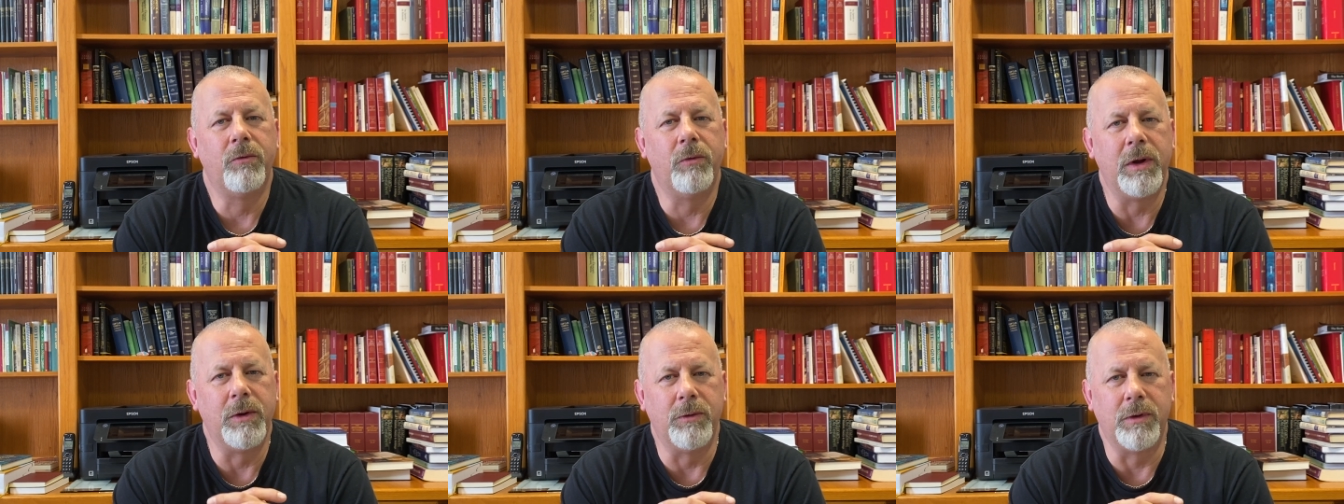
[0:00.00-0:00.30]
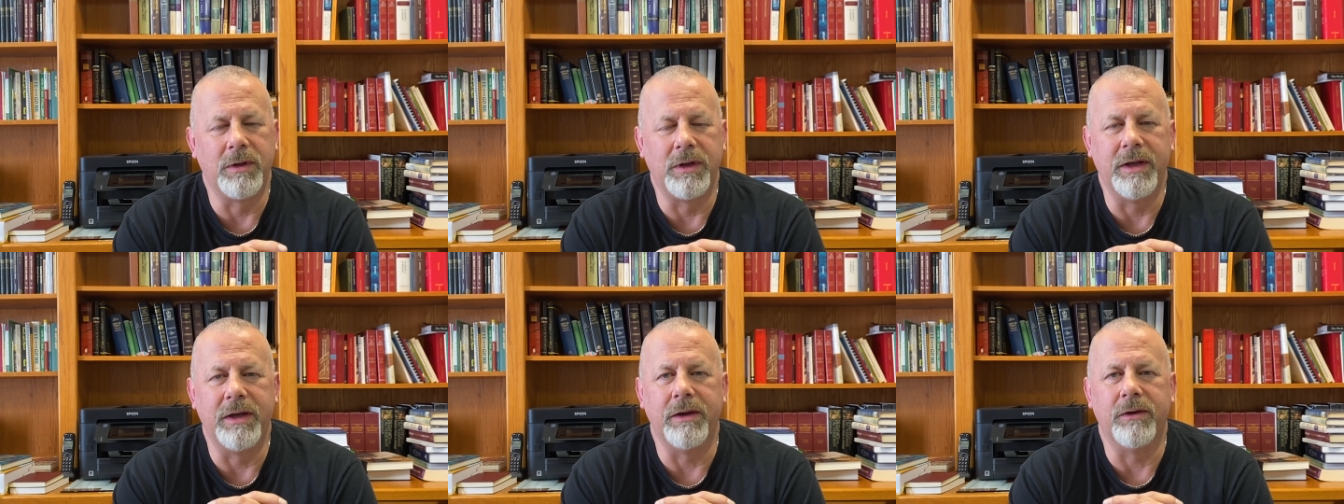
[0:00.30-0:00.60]
we
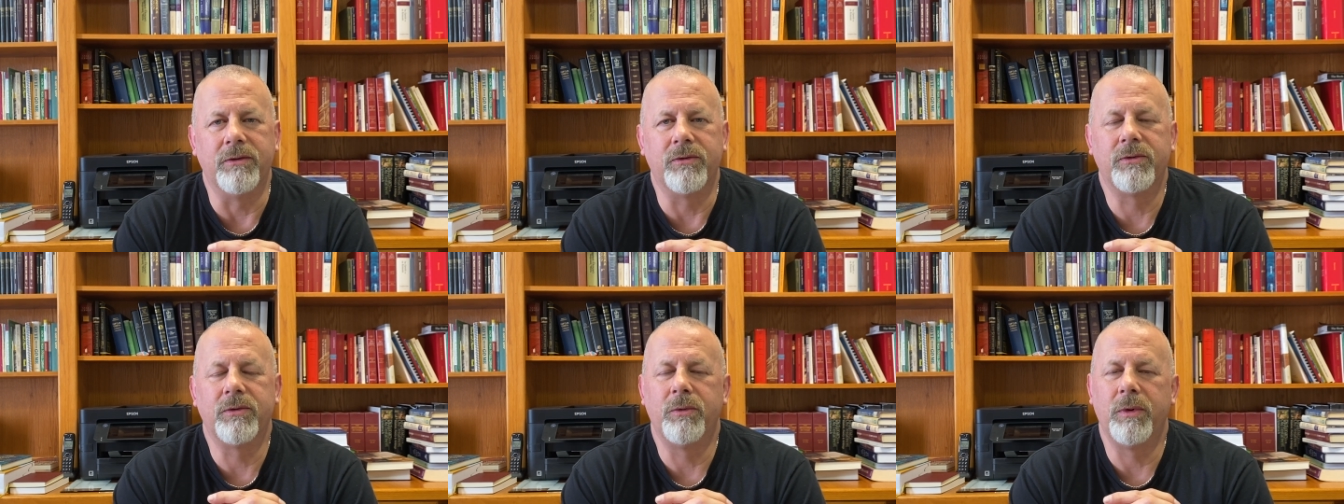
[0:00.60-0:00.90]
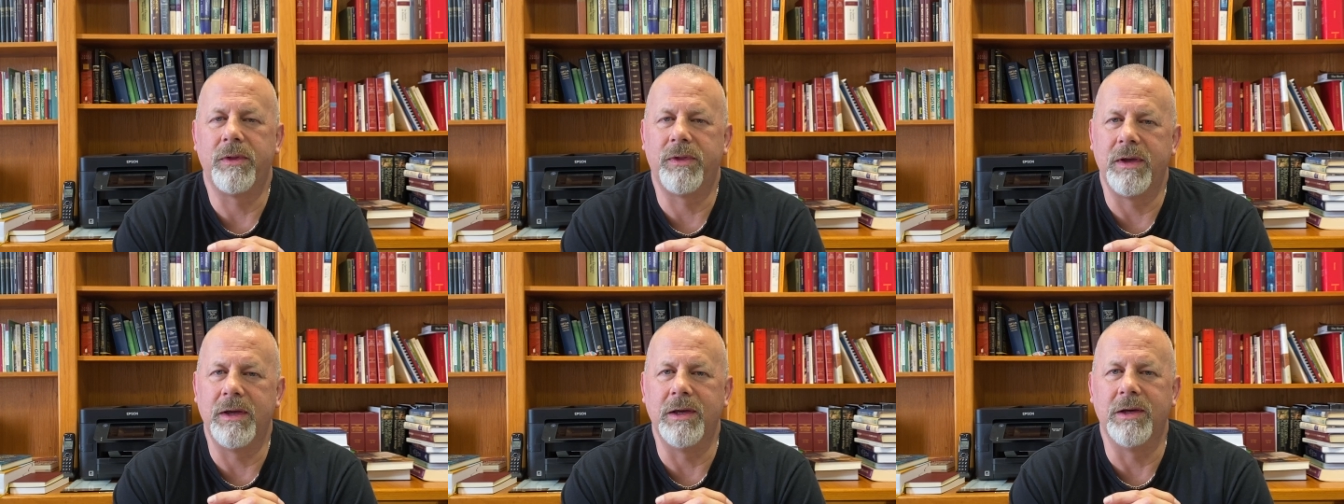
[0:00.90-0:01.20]
will live
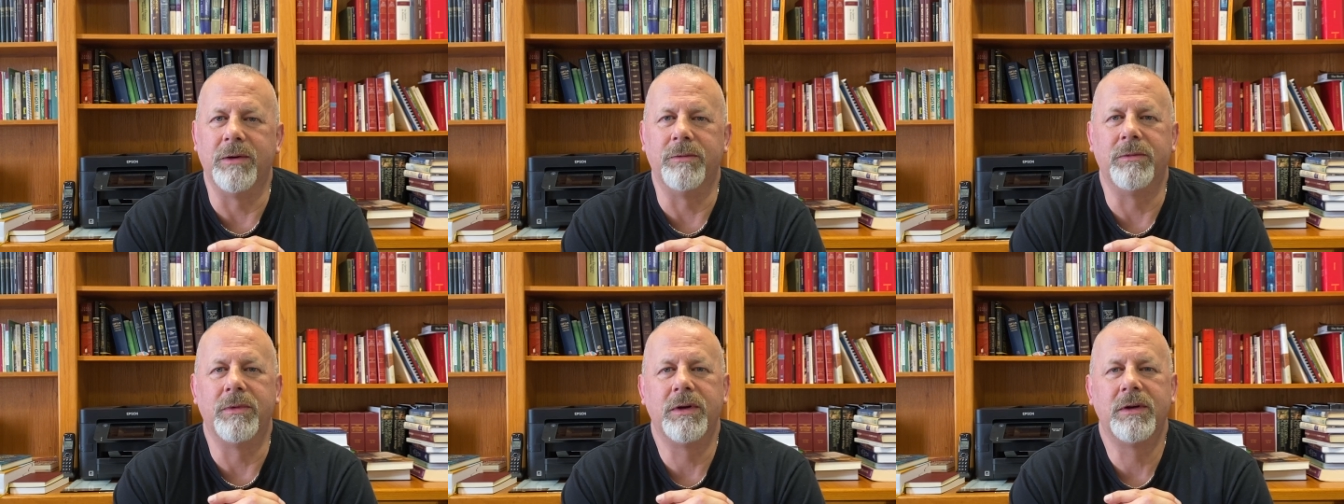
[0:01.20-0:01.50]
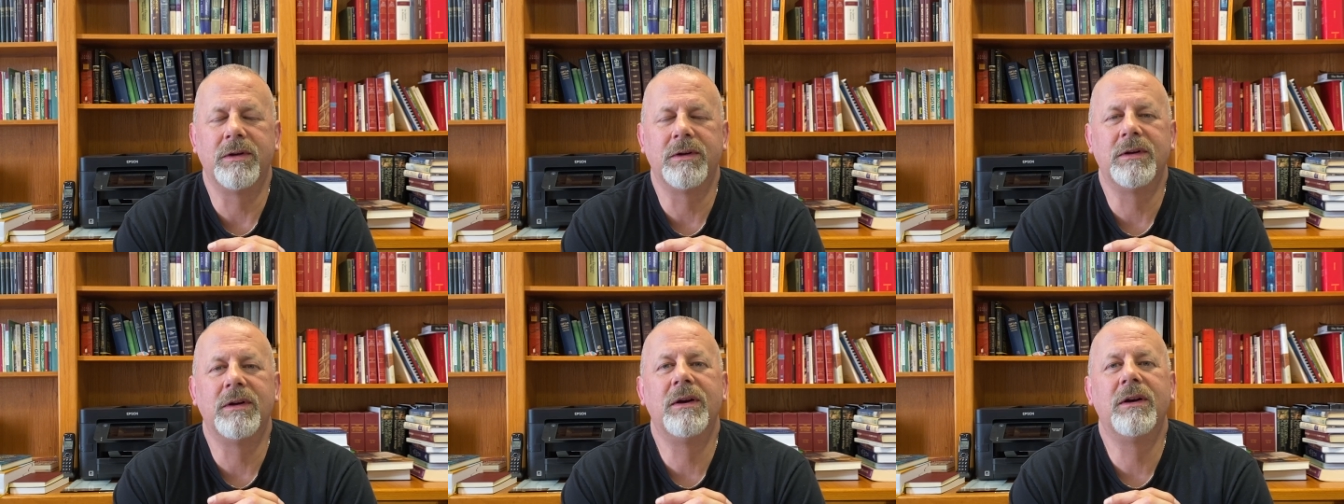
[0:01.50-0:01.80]
with him
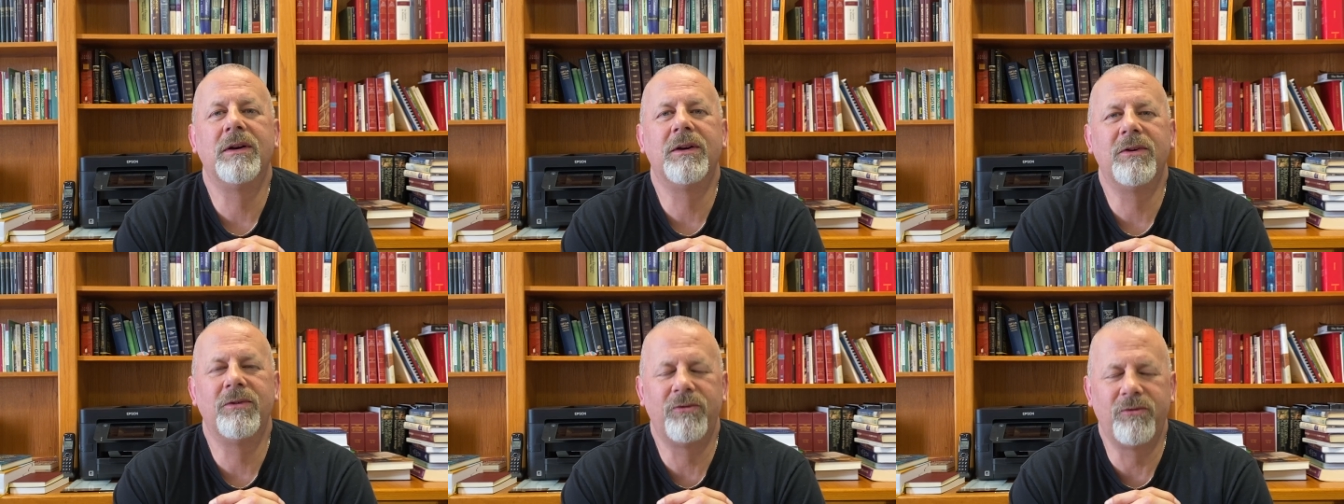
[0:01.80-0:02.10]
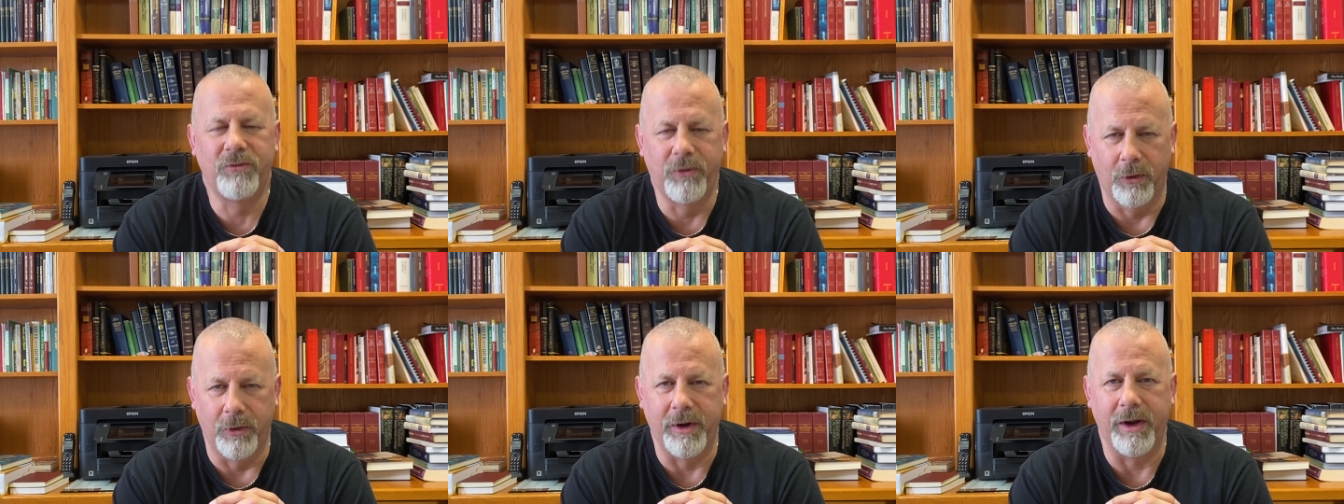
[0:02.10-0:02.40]

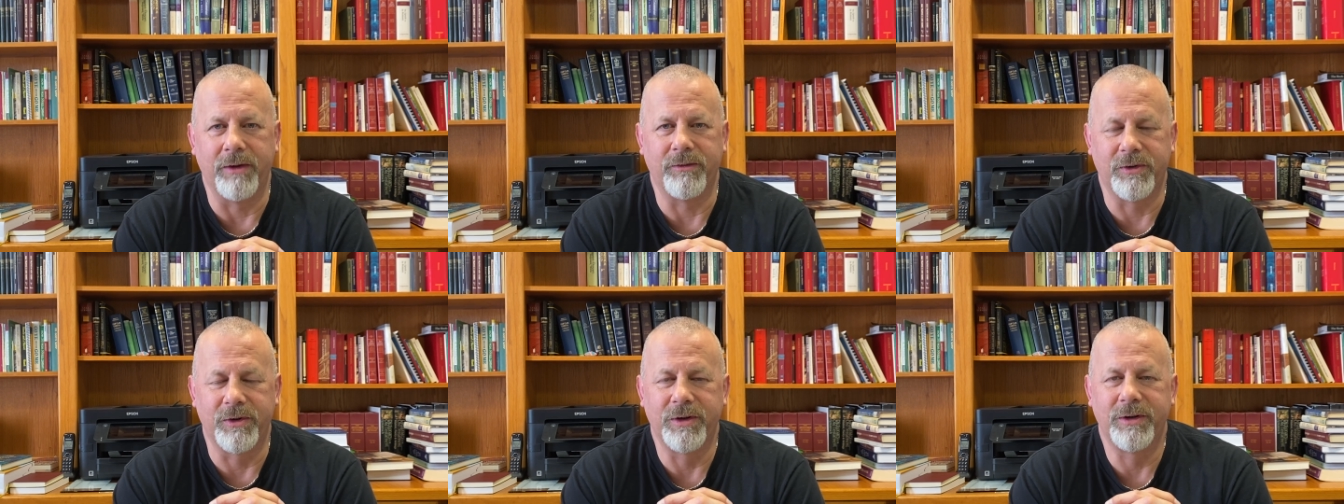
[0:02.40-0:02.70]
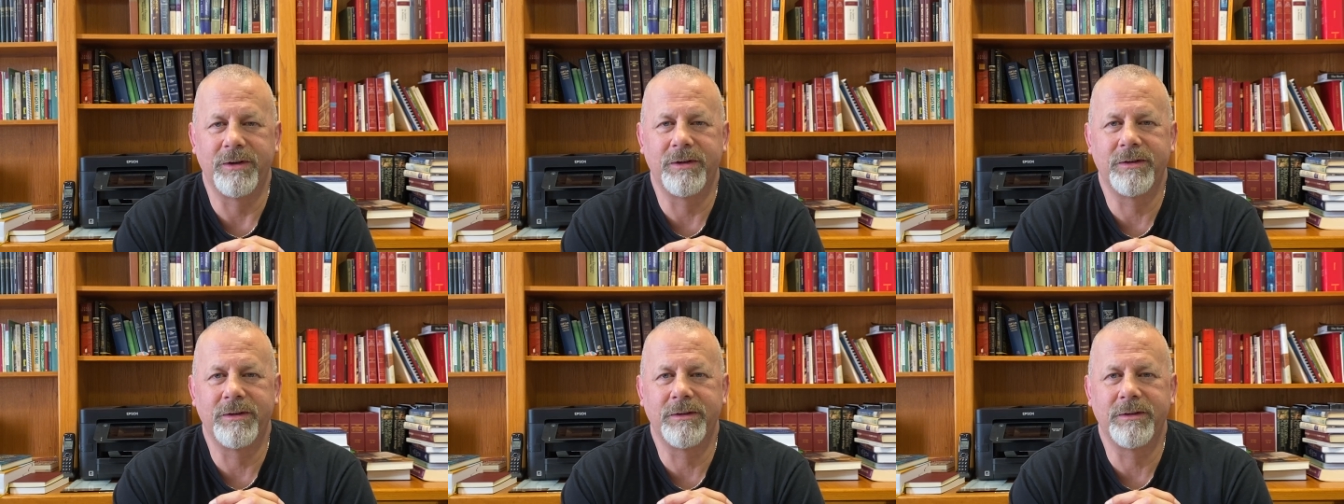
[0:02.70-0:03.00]
forever.